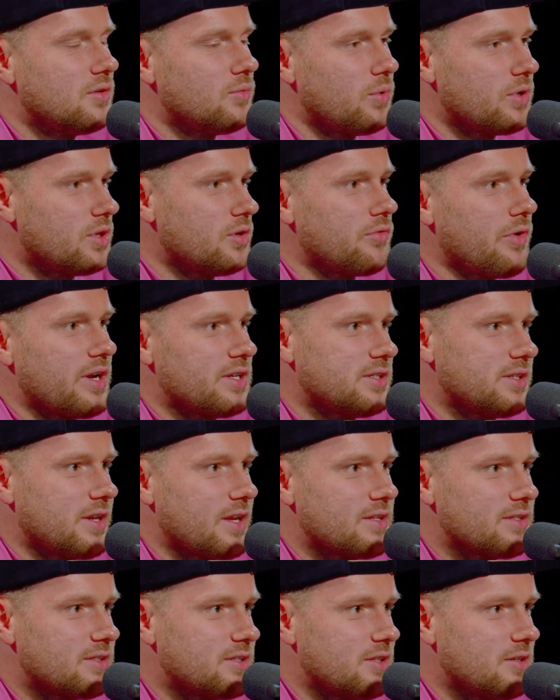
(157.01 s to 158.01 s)
when you race
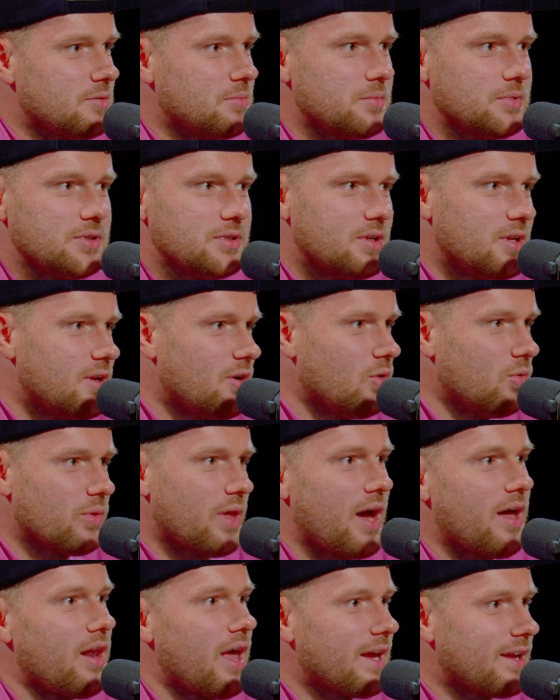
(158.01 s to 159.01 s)
against him and all
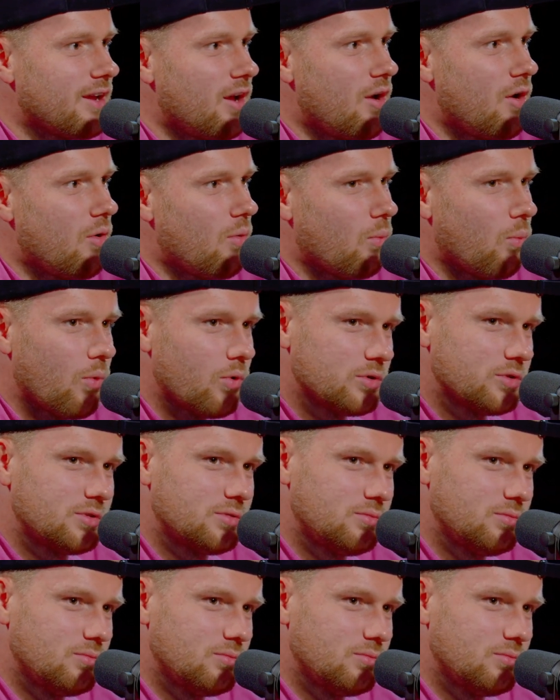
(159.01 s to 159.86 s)
that, like what's